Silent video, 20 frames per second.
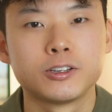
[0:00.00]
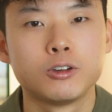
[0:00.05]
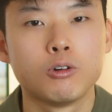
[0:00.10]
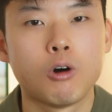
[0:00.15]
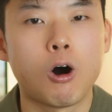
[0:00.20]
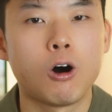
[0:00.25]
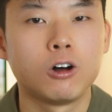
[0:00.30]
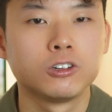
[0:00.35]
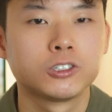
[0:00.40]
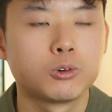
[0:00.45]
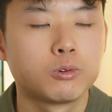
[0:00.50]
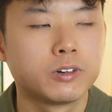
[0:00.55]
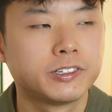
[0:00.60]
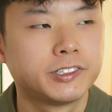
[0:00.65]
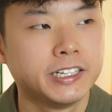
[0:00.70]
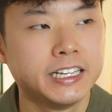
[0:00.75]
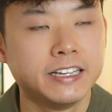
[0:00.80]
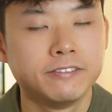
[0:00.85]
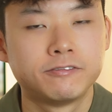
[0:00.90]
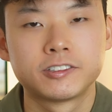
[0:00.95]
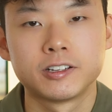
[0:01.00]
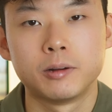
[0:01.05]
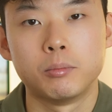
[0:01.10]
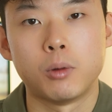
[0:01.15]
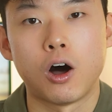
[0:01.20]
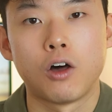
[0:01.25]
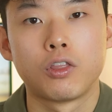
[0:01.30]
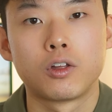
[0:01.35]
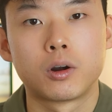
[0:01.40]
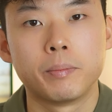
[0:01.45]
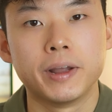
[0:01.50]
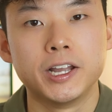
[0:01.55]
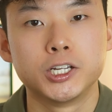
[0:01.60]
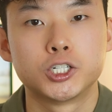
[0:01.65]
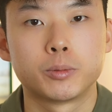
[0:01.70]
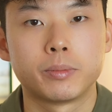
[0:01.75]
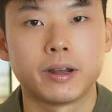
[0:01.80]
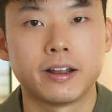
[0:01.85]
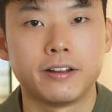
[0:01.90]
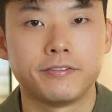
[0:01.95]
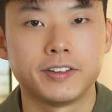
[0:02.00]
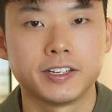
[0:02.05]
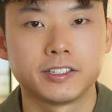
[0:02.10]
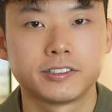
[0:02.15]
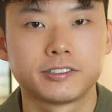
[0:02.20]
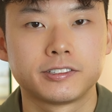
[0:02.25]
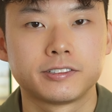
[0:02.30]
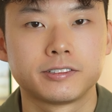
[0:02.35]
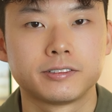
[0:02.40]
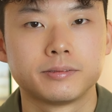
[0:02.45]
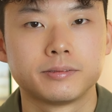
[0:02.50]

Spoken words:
you also receive some other major benefits.